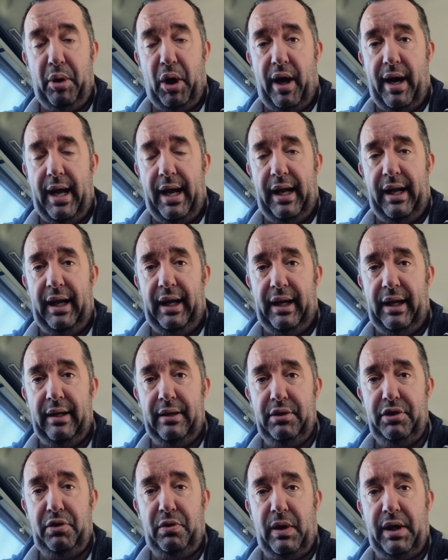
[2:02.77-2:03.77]
by any
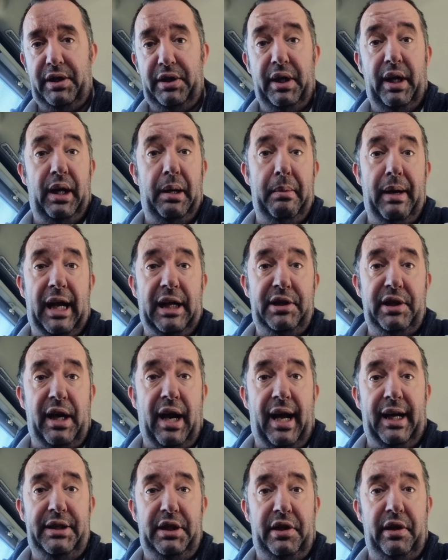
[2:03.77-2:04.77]
stretch of the
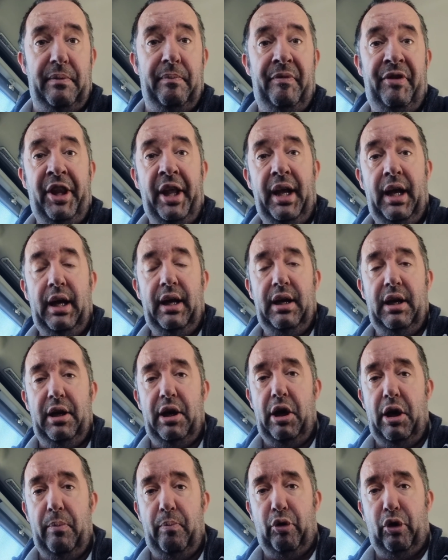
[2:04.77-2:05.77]
imagination.
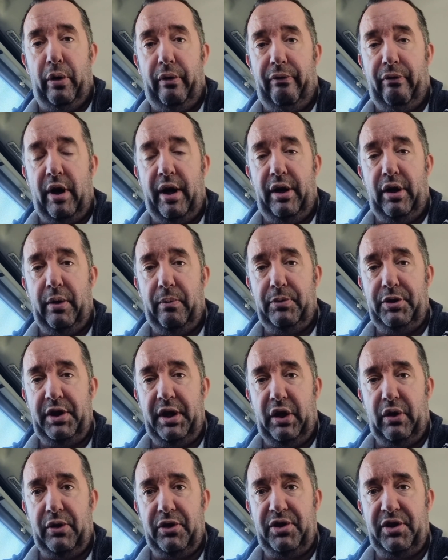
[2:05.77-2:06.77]
And her boyfriend
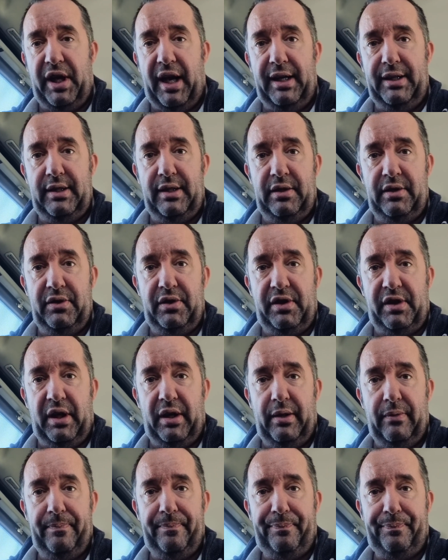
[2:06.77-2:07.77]
obviously got sentenced
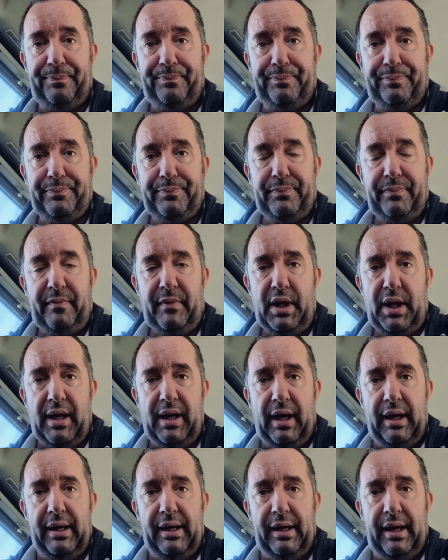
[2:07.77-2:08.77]

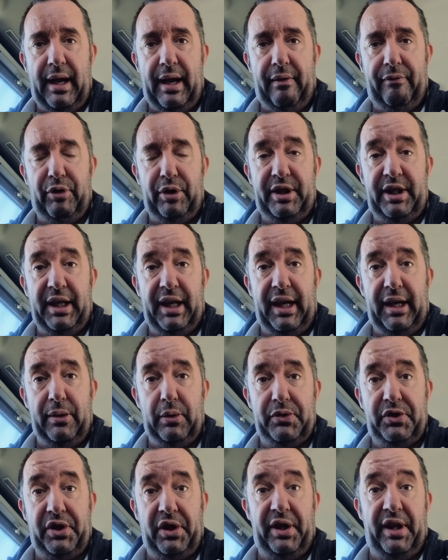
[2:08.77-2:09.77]
and everything
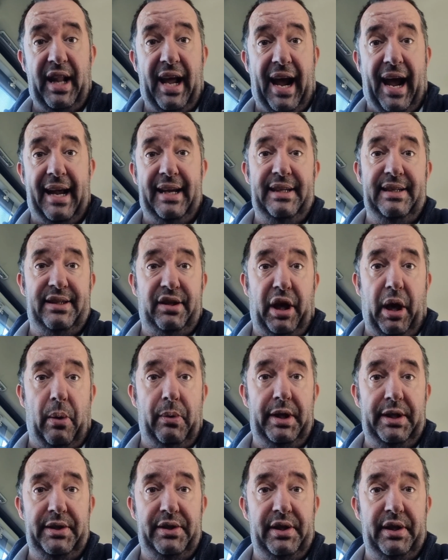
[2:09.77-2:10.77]
else. And that is
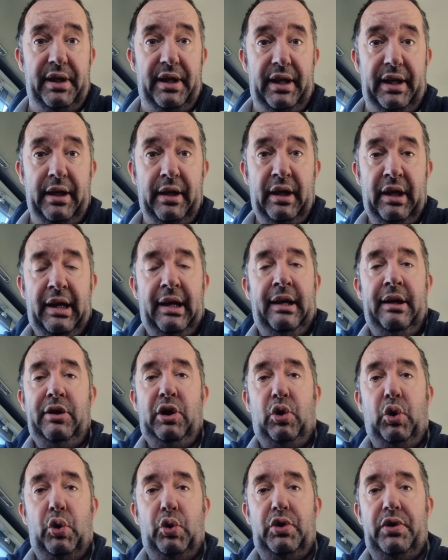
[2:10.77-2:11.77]
going to the
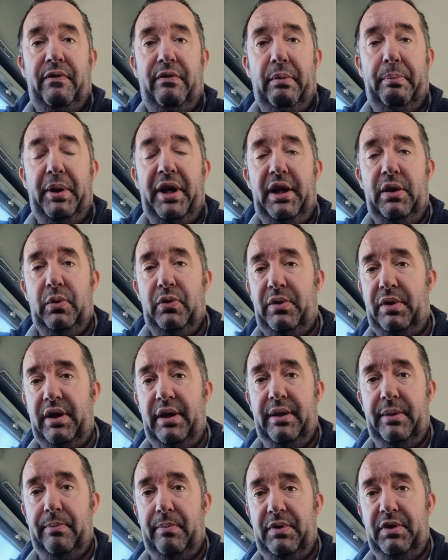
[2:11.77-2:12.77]
Court of Appeal
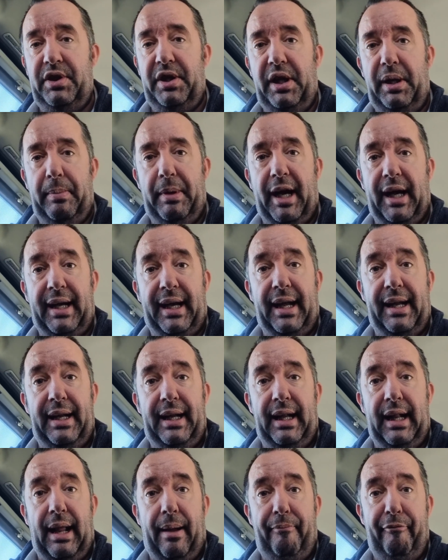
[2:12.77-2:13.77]
to see about getting
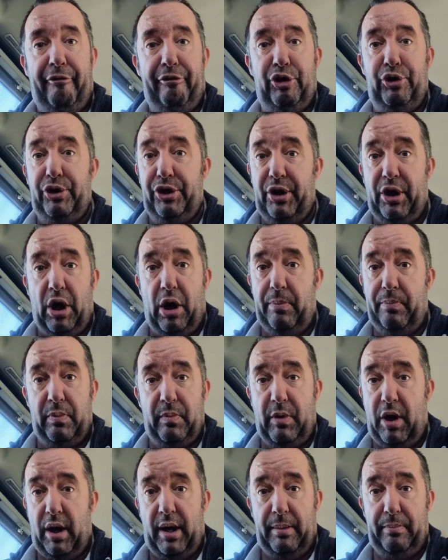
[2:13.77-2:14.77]
it lengthened. And
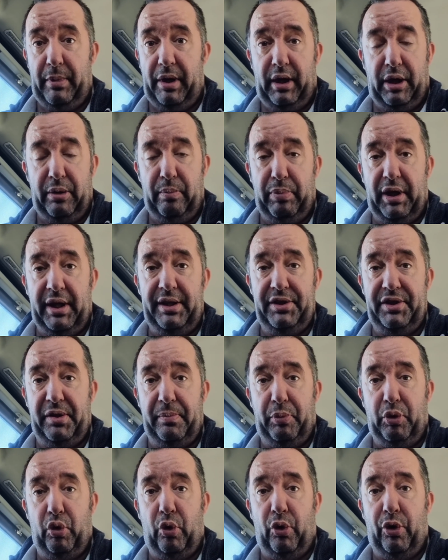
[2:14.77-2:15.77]
I'm in complete
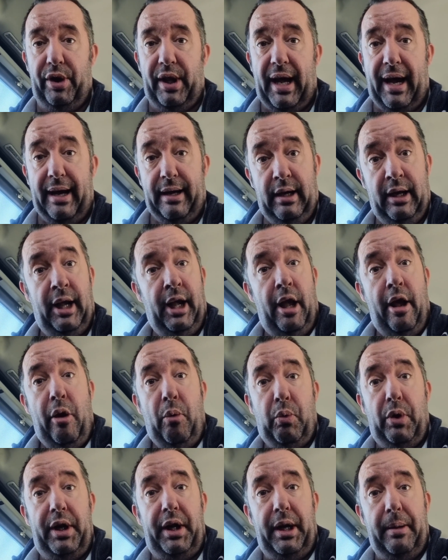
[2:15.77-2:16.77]
support of that.
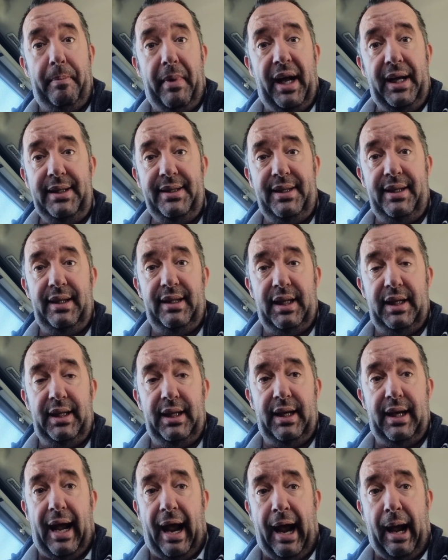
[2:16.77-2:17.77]
Well, the amazing thing
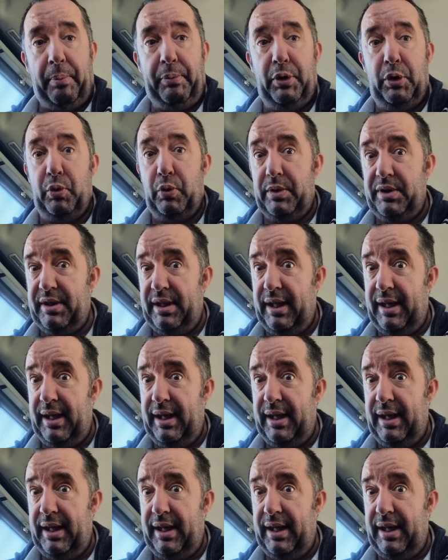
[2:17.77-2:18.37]
that happened was